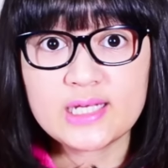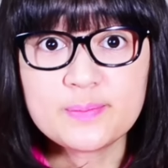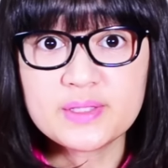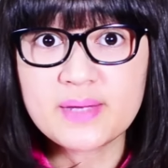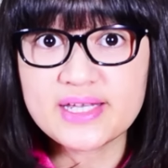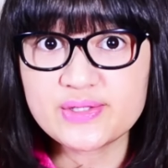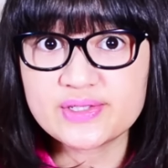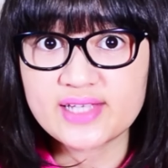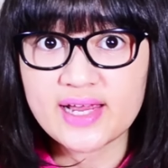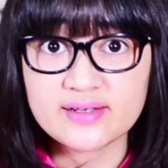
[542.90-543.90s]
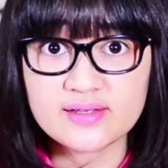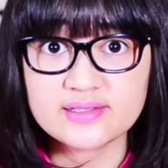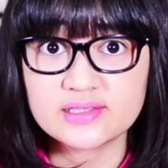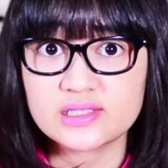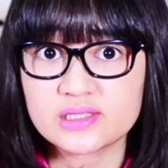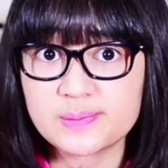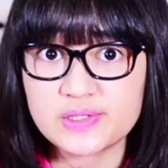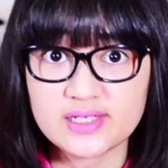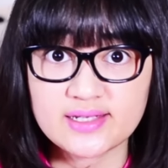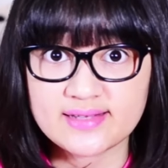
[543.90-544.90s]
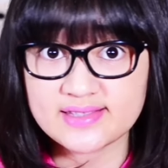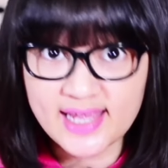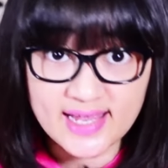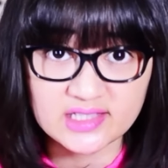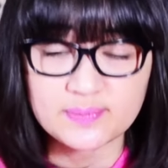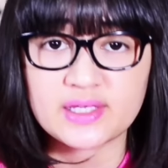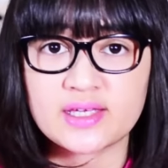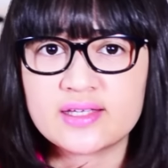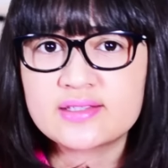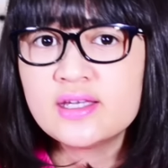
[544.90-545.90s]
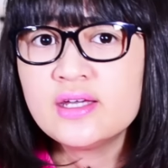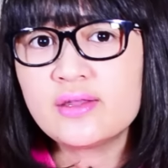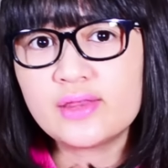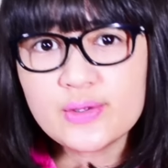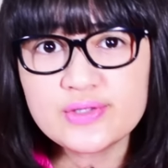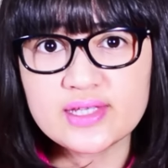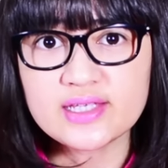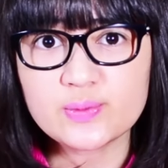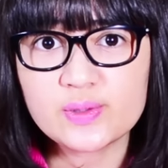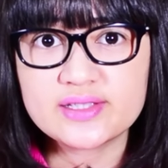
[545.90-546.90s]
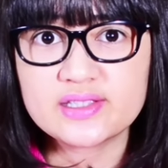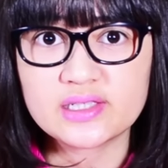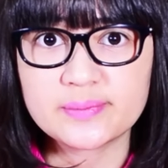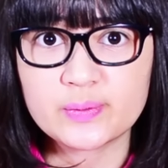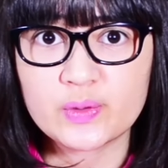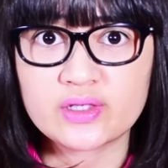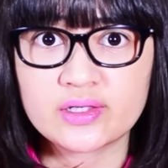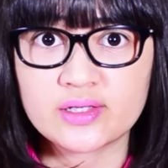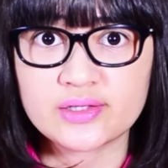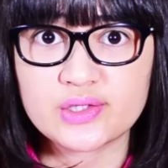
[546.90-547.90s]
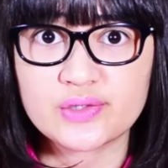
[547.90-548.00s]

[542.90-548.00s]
And optimize your titles, description, and tags because those things will determine whether or not